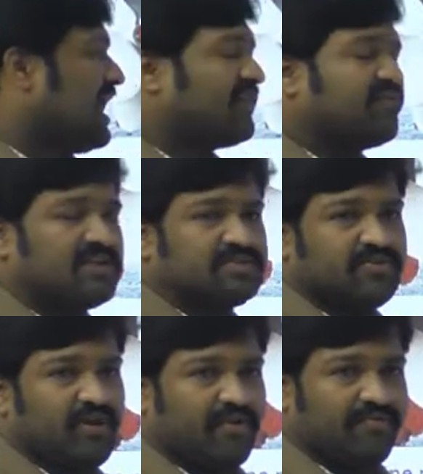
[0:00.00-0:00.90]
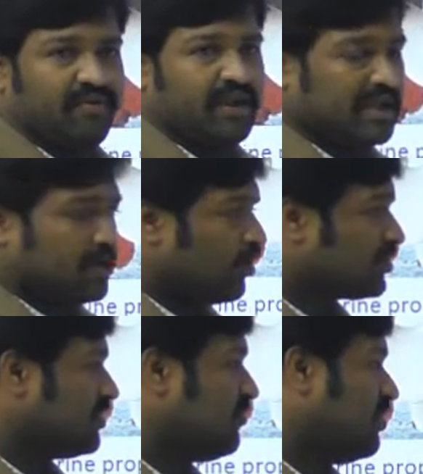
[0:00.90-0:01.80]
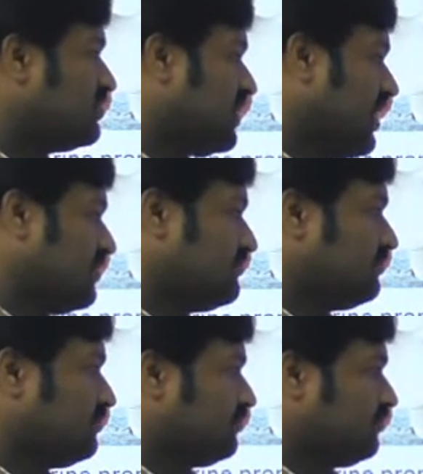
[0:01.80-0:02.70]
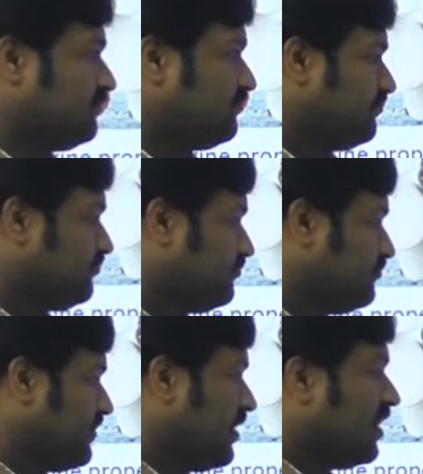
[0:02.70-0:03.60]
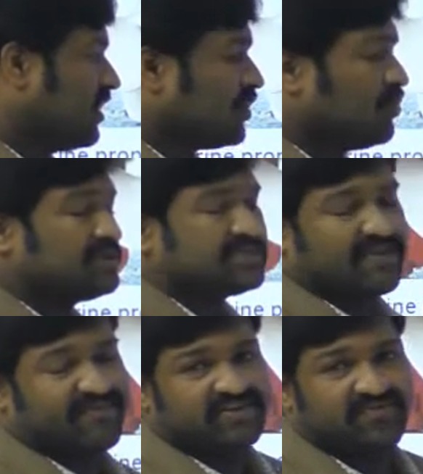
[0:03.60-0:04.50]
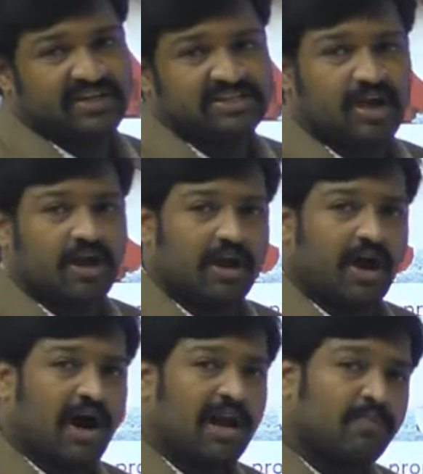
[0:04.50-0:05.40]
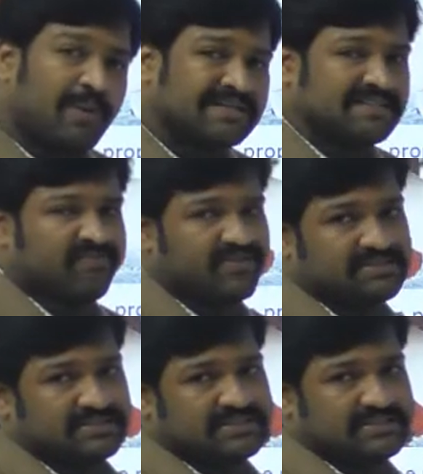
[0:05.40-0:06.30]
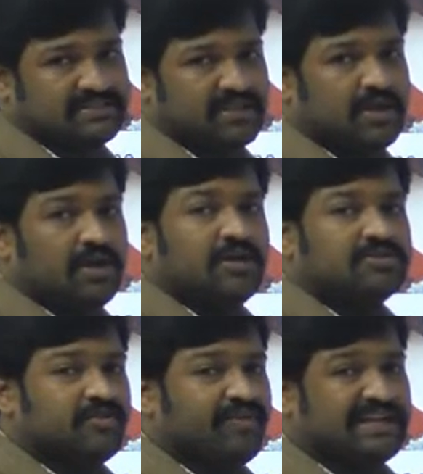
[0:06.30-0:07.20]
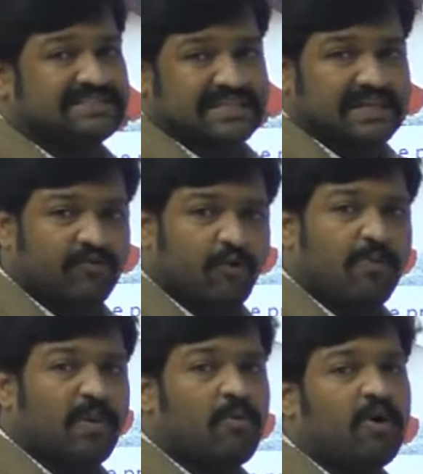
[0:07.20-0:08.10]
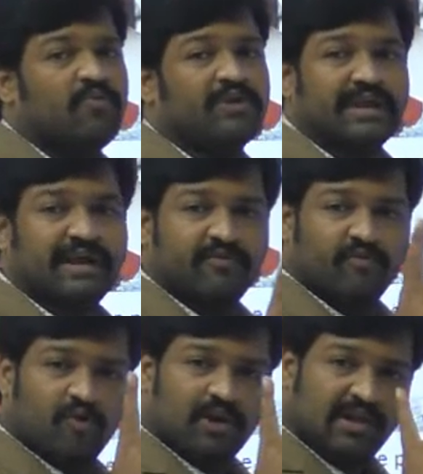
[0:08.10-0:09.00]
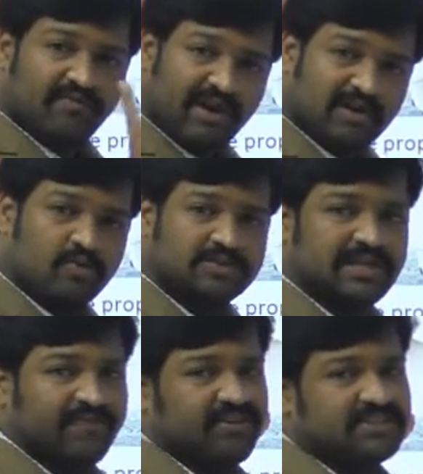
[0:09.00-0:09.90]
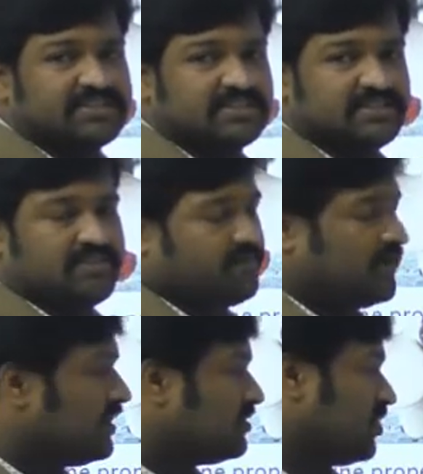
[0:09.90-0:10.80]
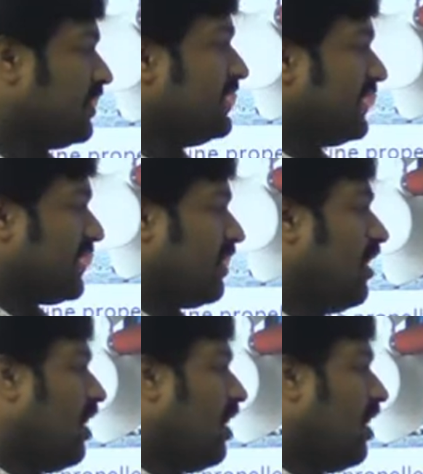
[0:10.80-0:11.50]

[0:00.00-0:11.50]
advantage of a closed molds are good surface finish on all part surfaces. So whereas in the open mold, we can get only one good surface. So here,